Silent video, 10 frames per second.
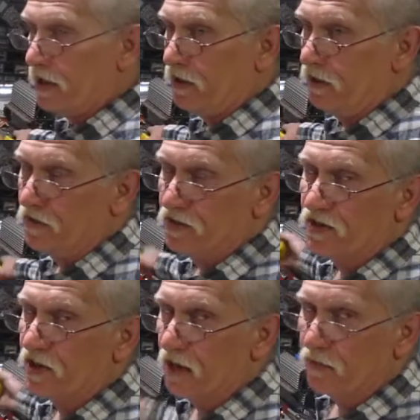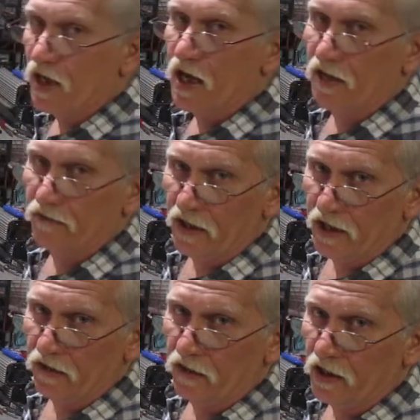use the same kind of
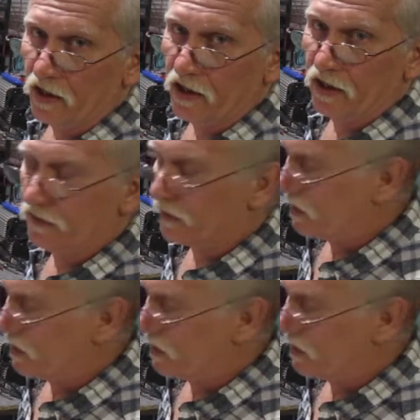angle iron.